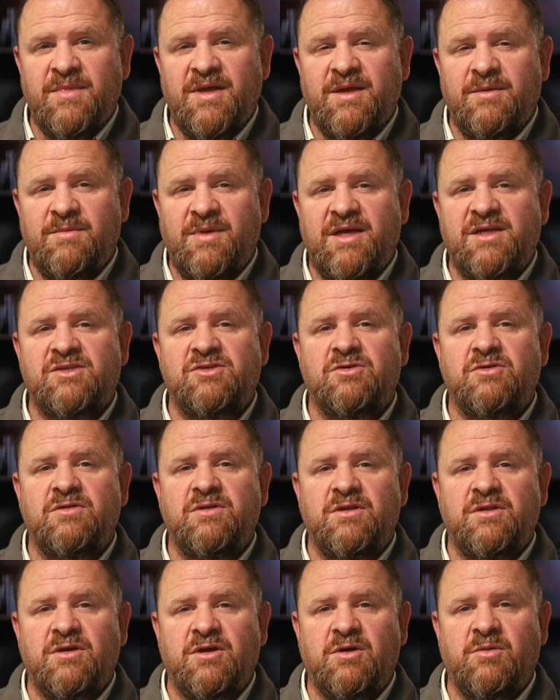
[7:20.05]
and make sure
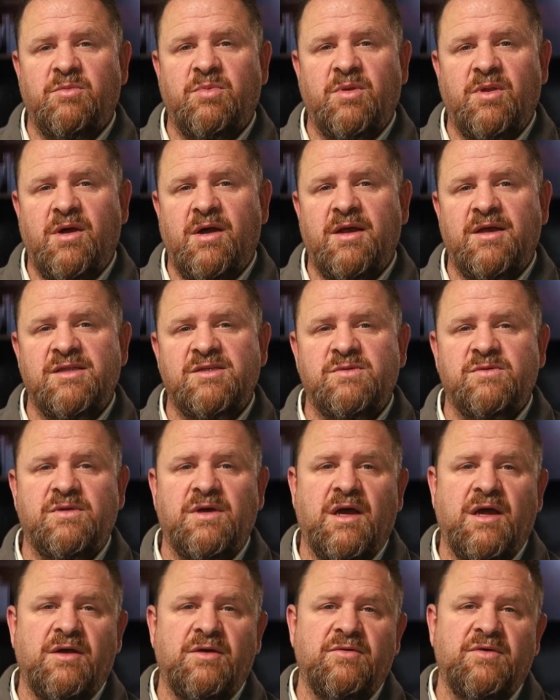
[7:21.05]
that the compliance with
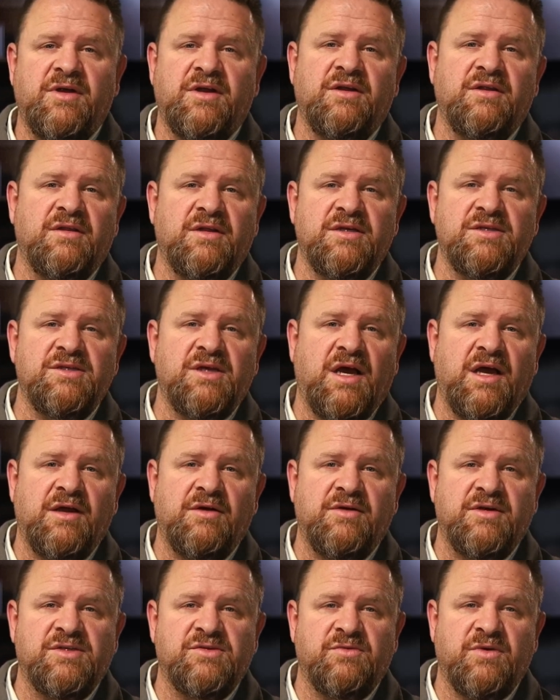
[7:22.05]

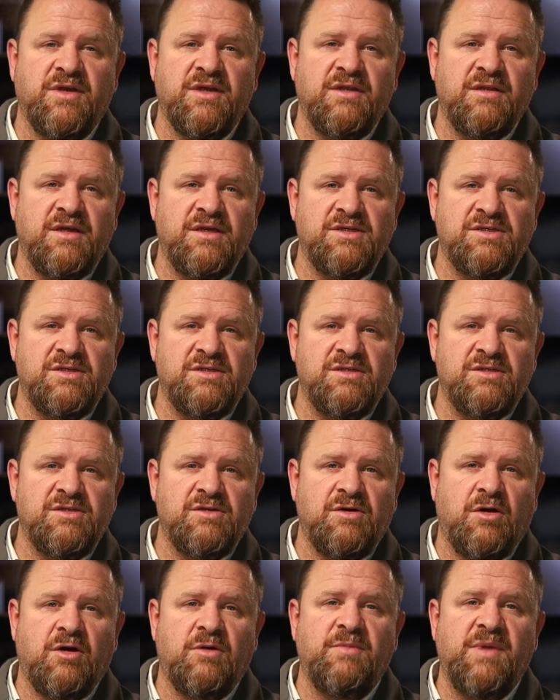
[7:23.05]
IRS regulations
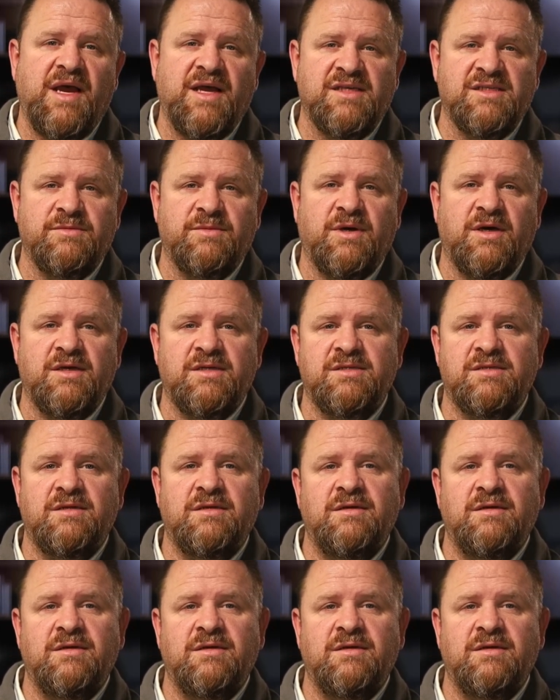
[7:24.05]
are maximized.